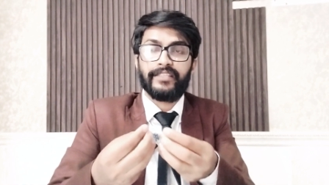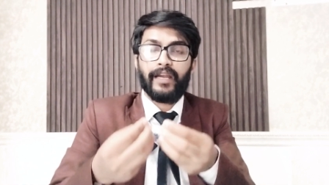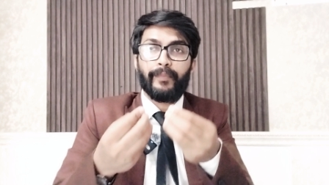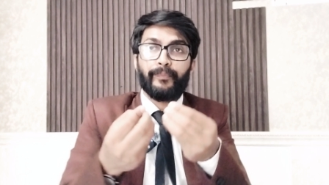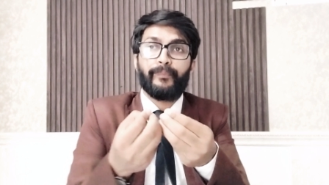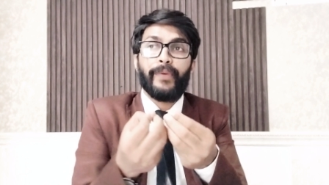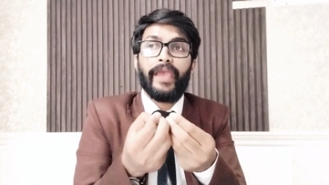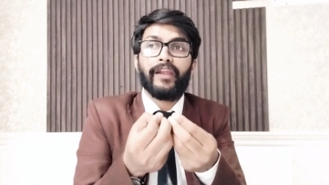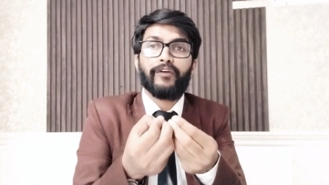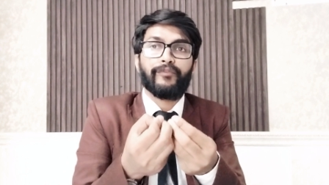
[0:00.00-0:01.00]
There are
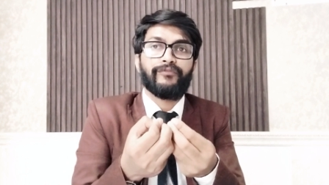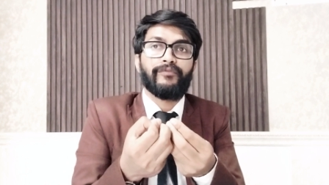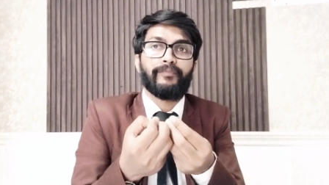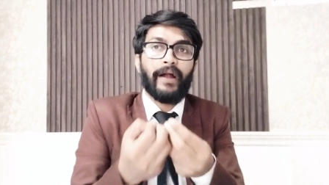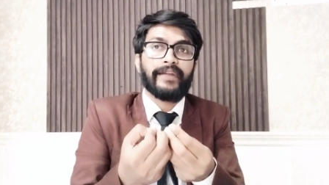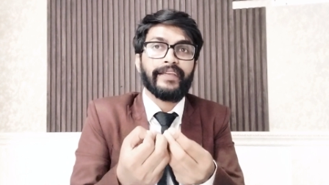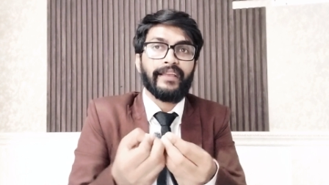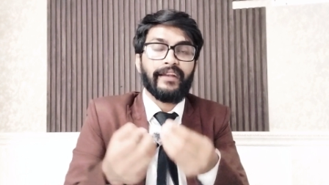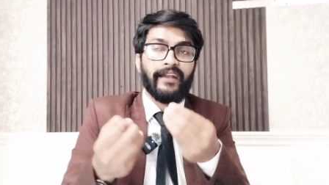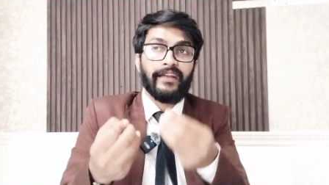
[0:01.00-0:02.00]
pair of
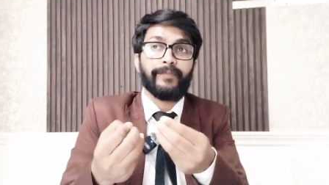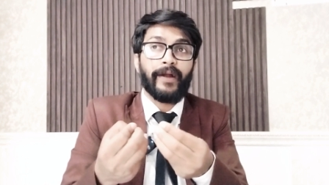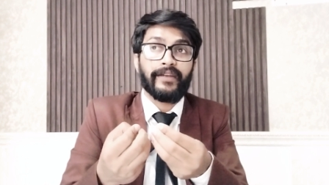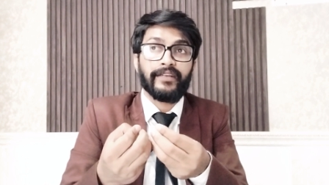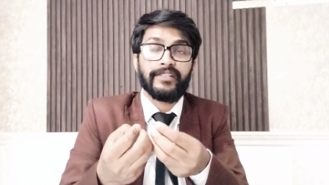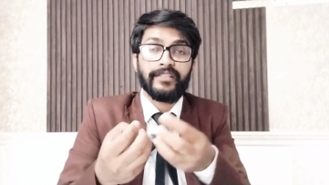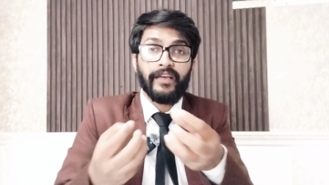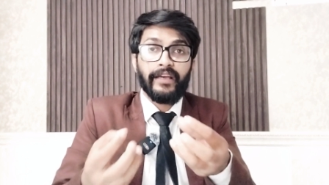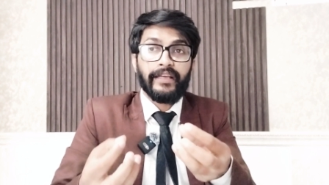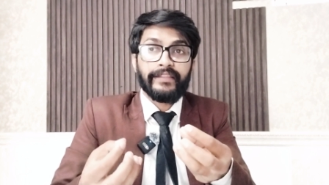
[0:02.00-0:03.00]
particle and antiparticles
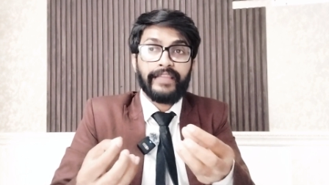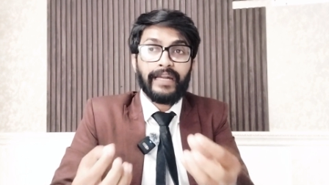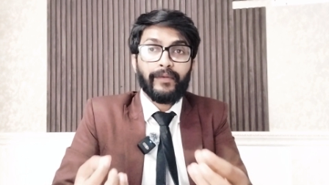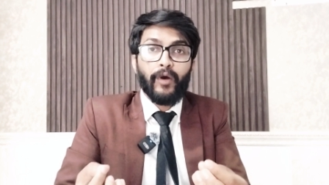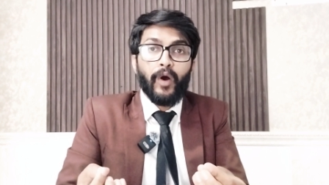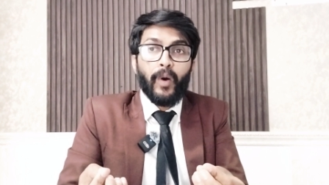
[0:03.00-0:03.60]
that